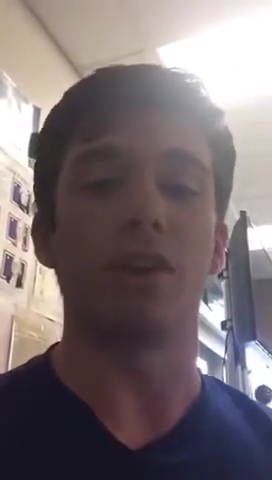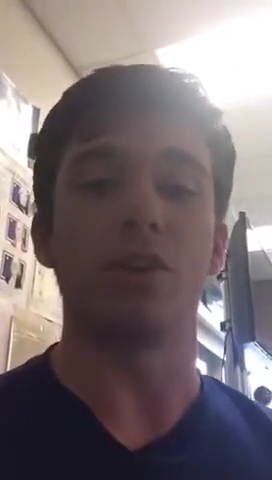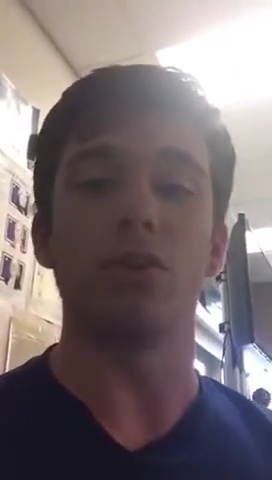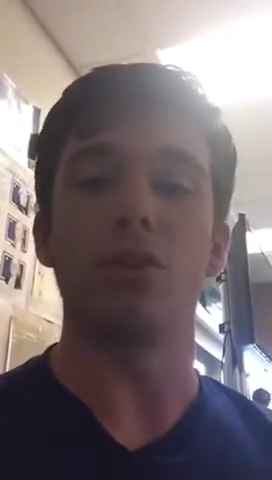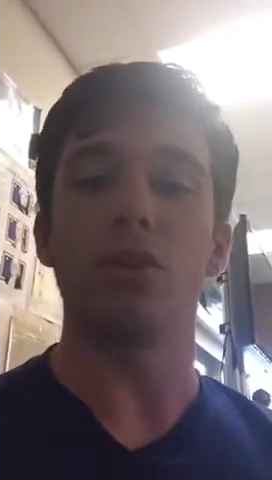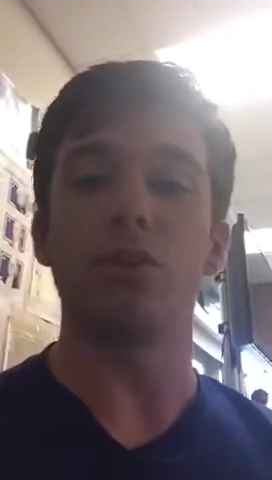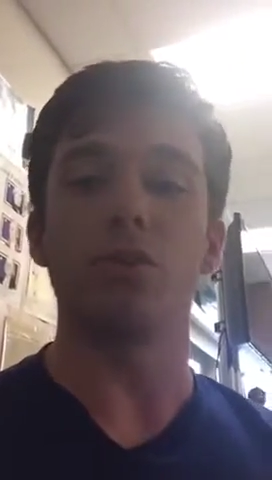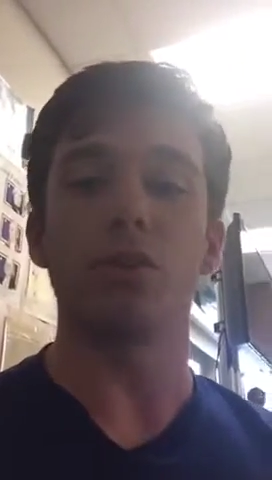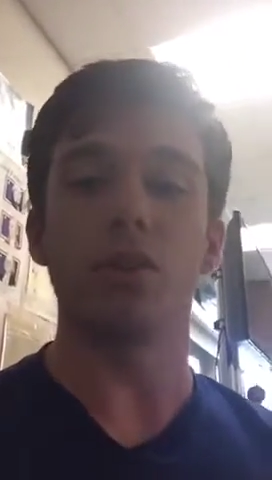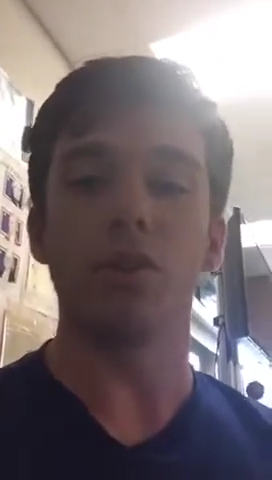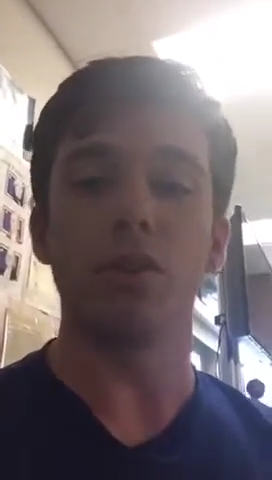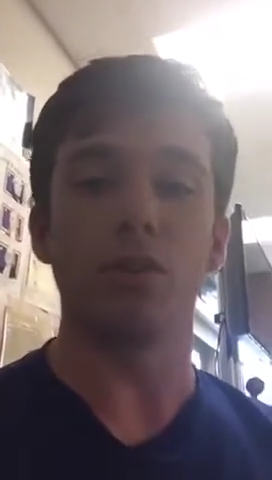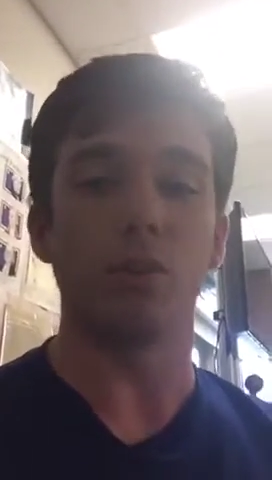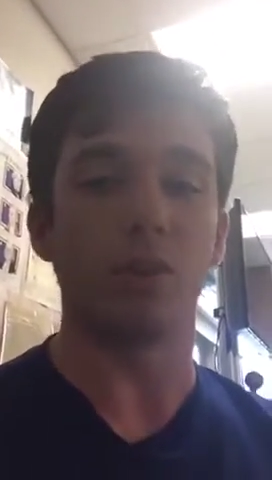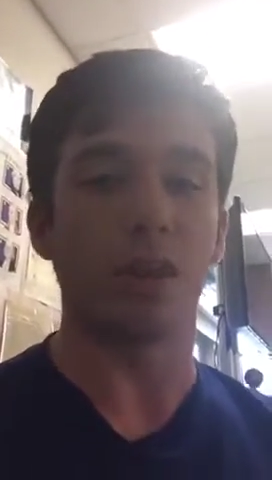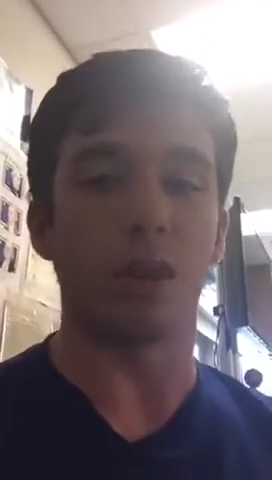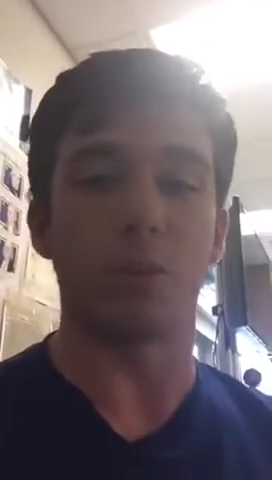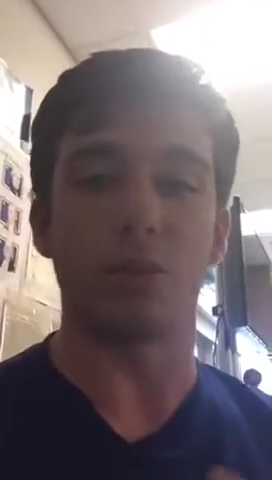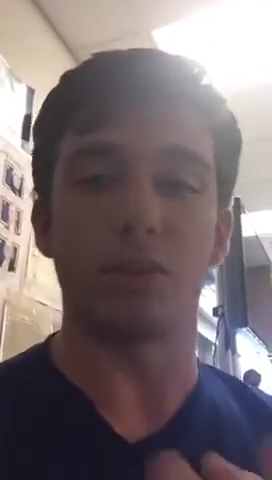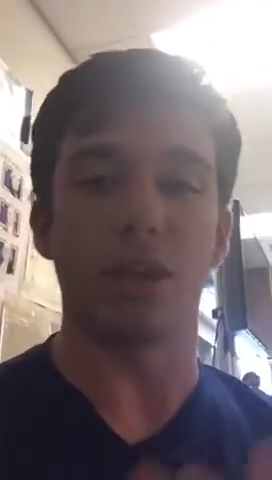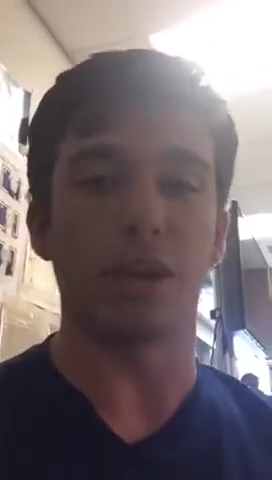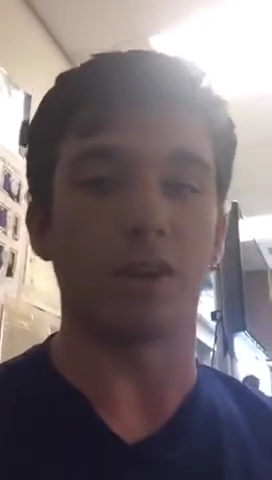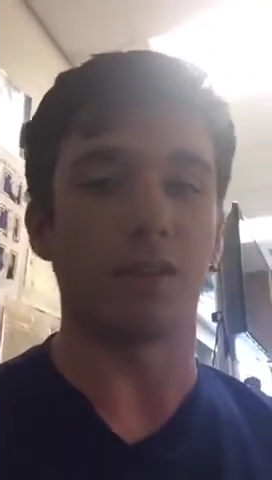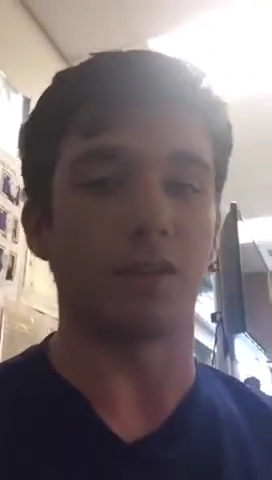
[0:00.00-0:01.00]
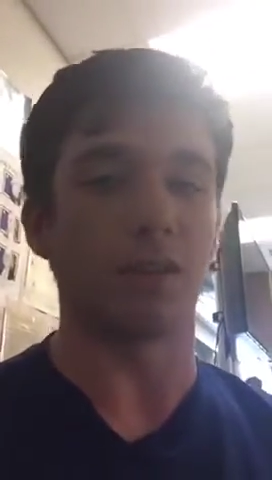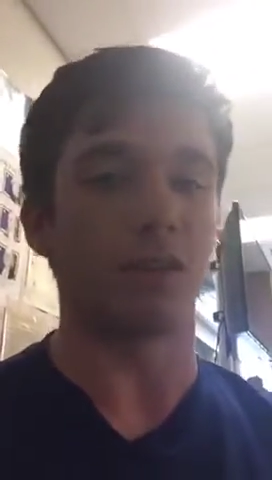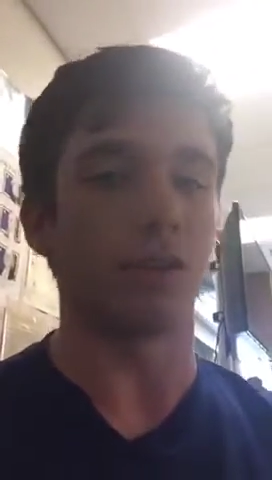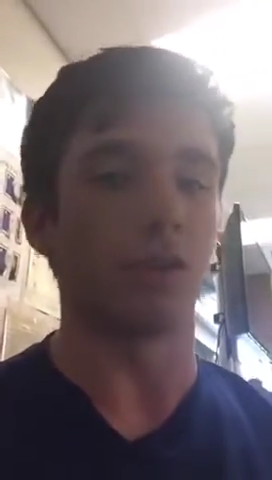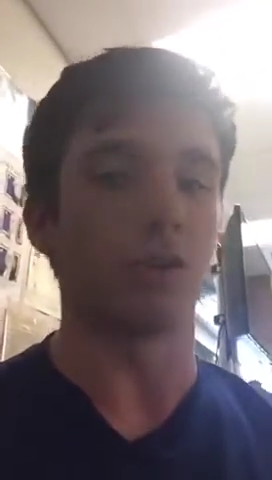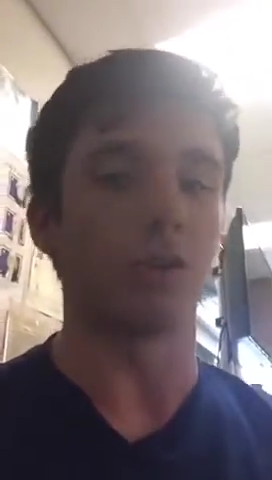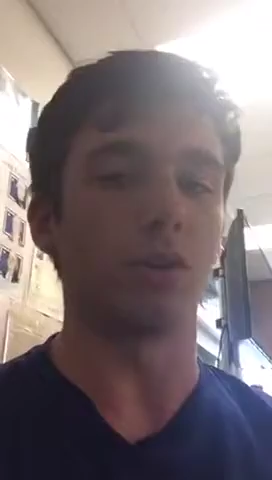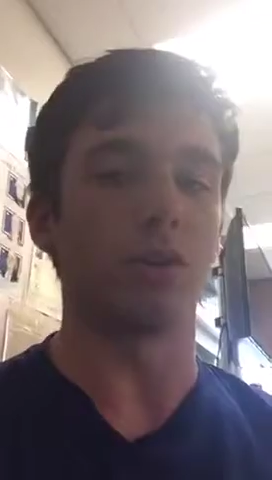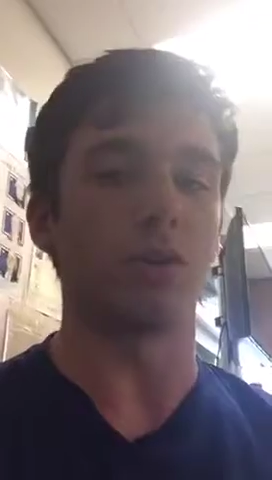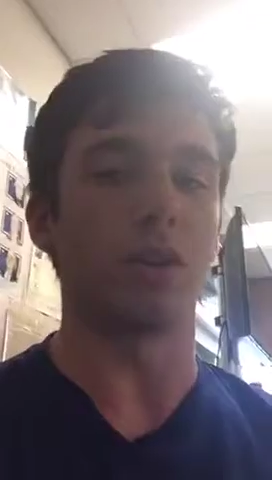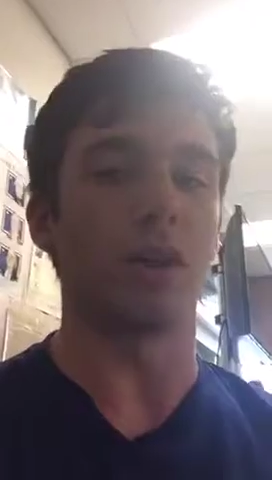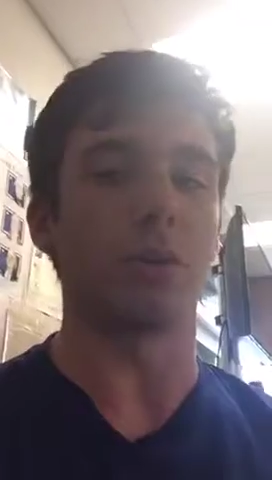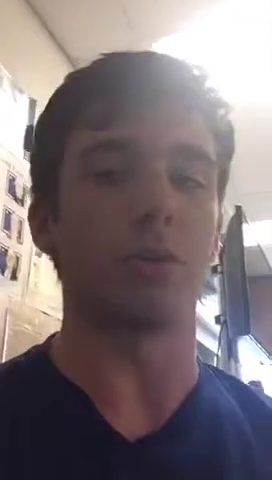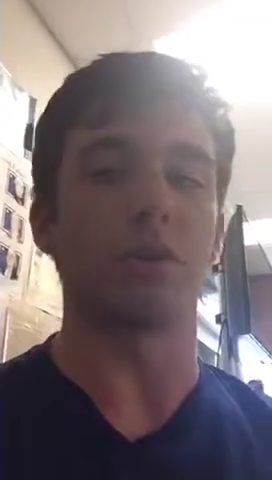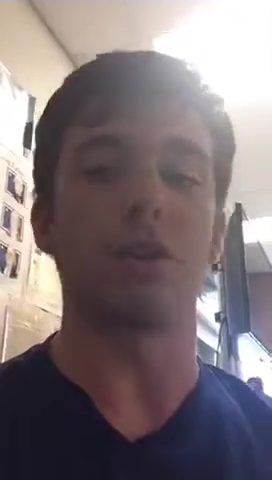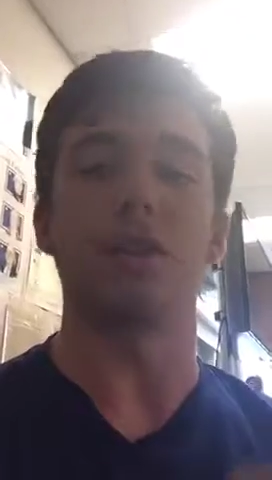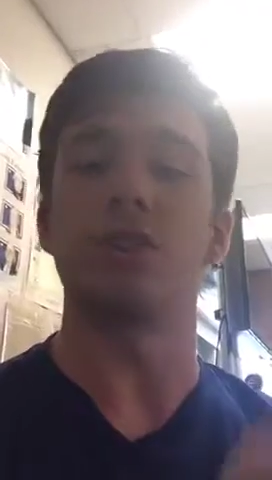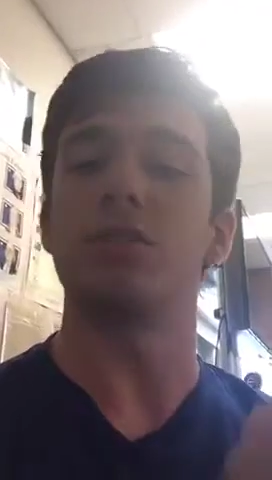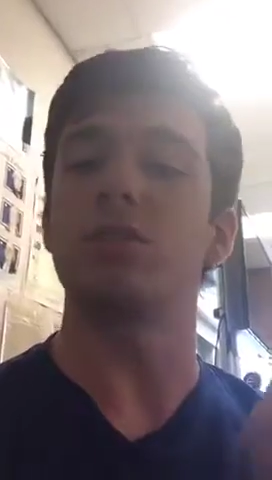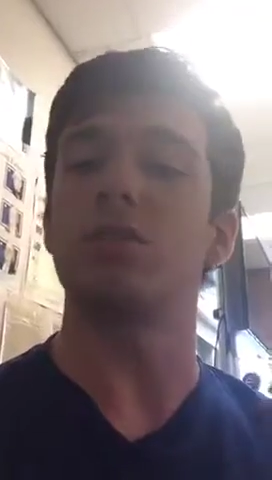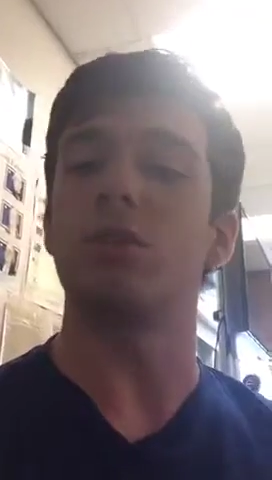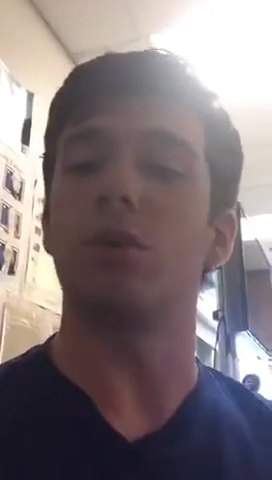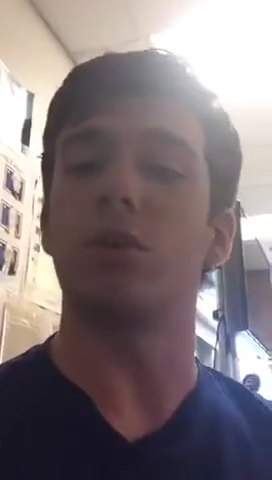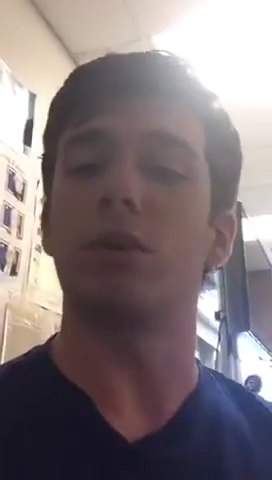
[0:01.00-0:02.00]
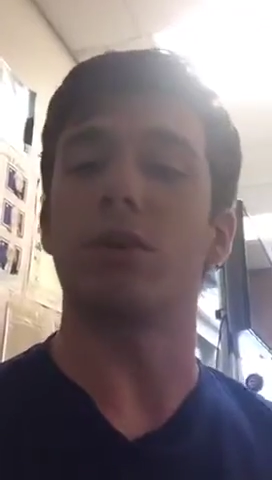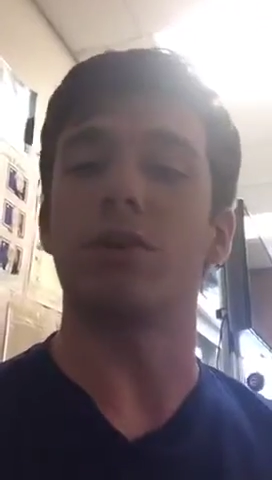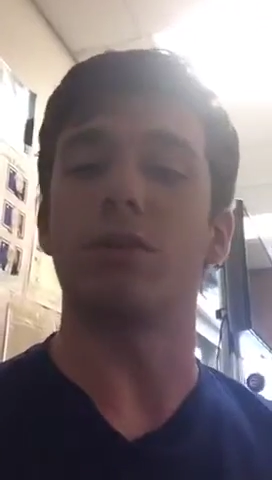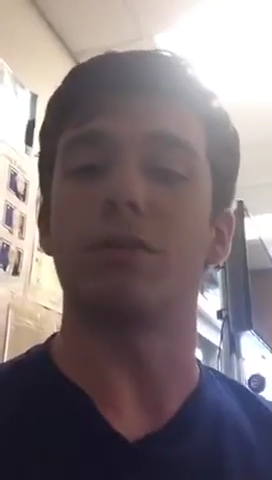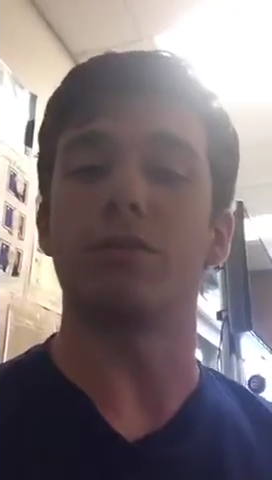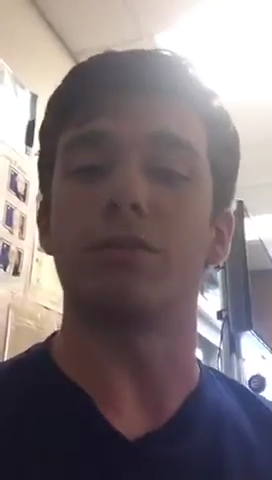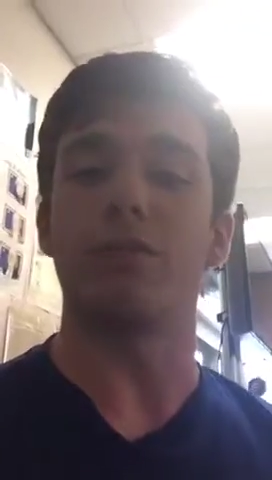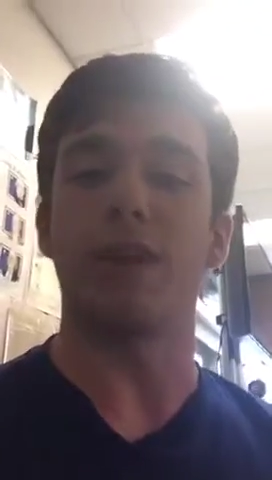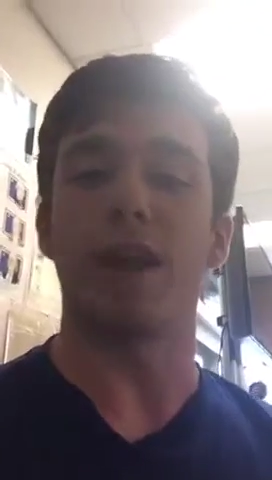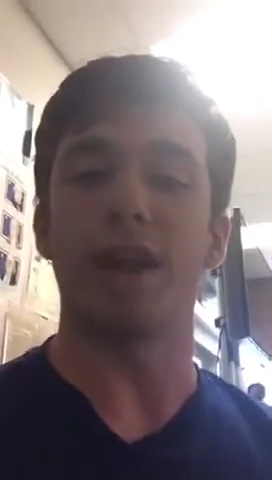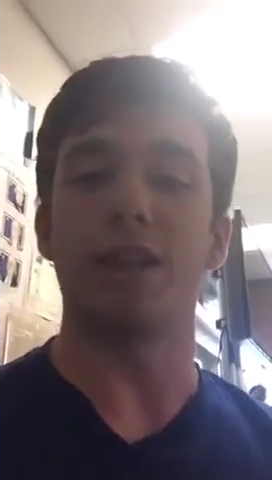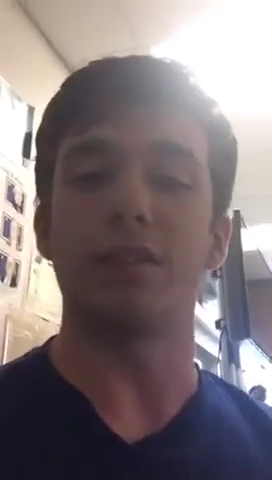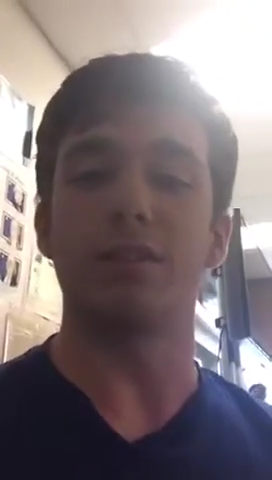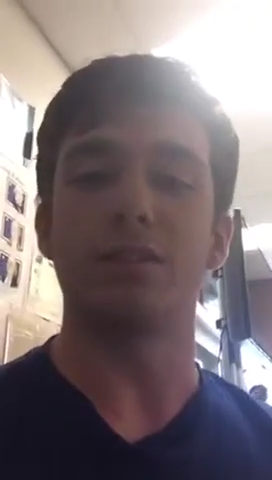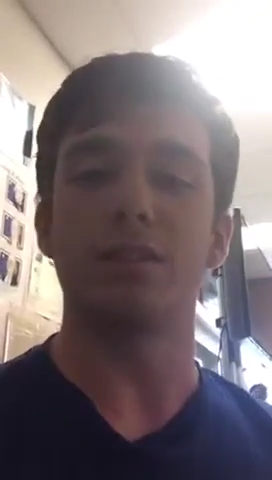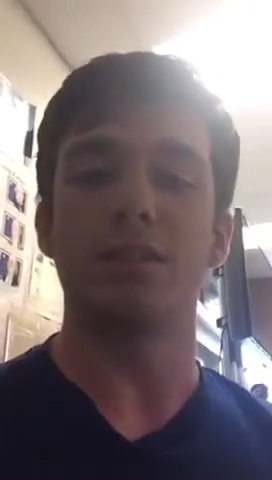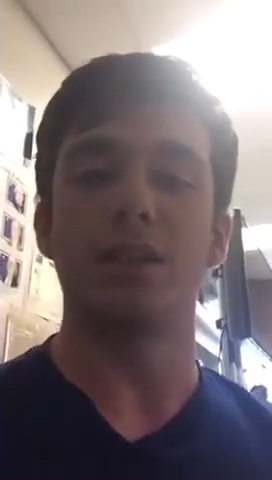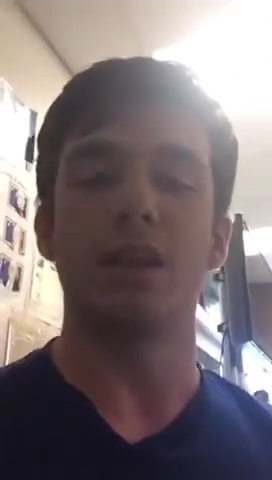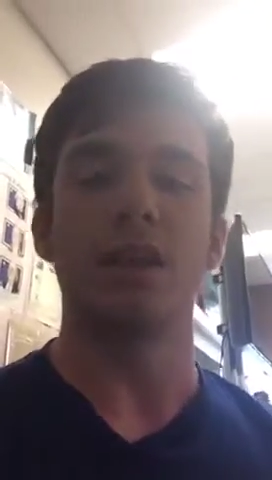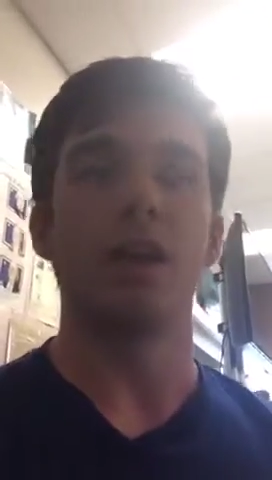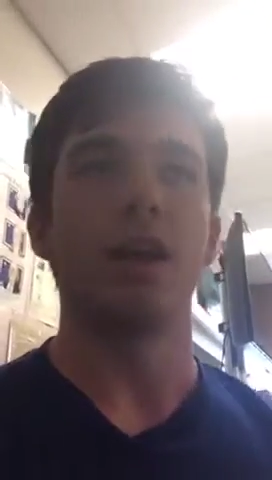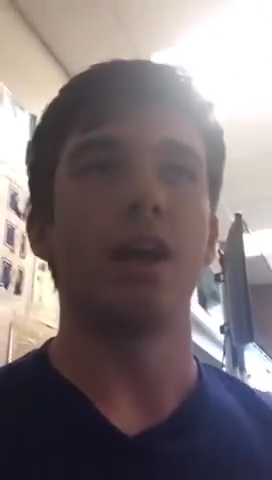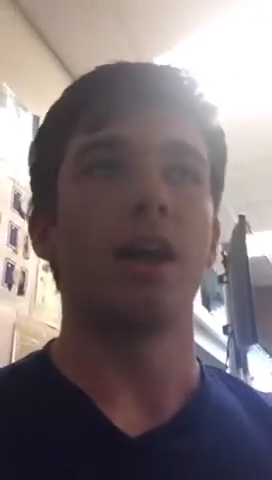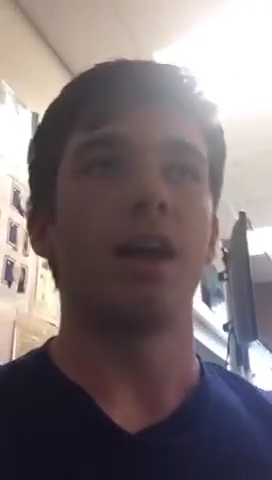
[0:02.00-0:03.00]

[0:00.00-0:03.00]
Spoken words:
And you can really do that with anything. You can do that with historical events,